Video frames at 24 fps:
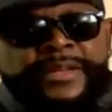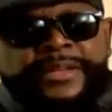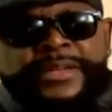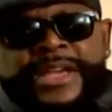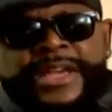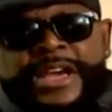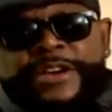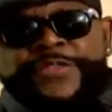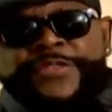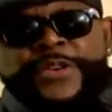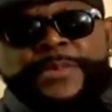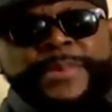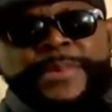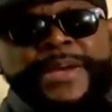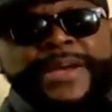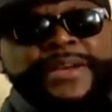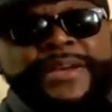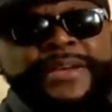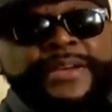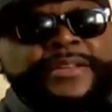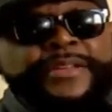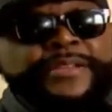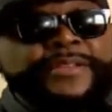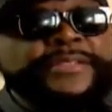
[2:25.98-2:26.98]
Now, from my
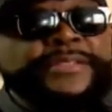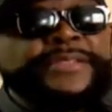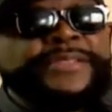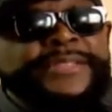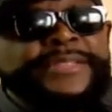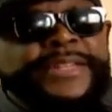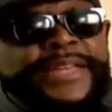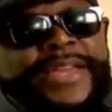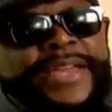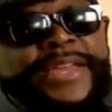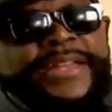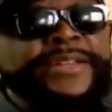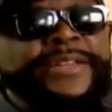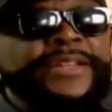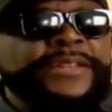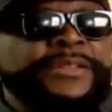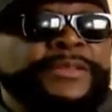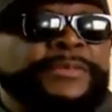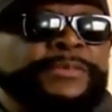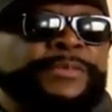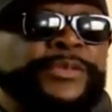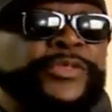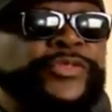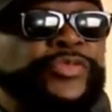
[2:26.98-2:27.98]

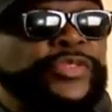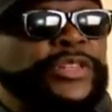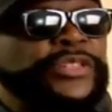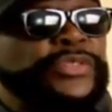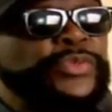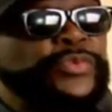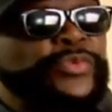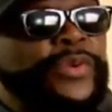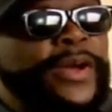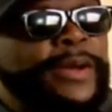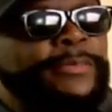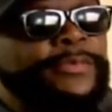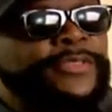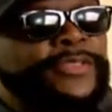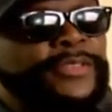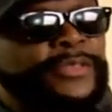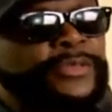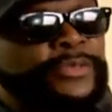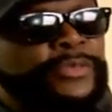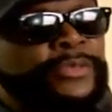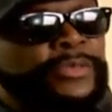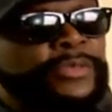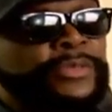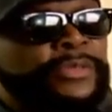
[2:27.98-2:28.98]
understanding, Patricia
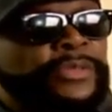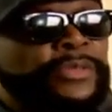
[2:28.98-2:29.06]
Robinson